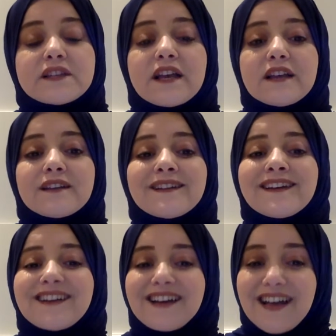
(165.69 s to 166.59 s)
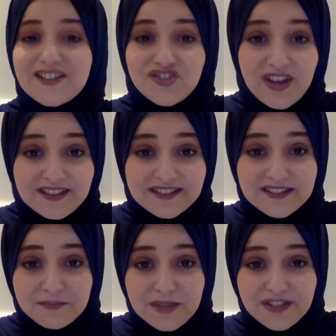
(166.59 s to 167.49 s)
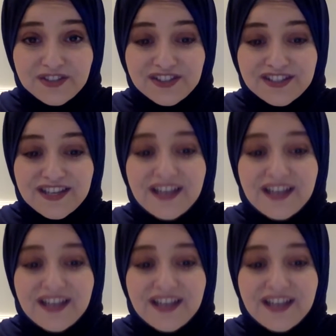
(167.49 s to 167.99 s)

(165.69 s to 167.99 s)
in a child's speech.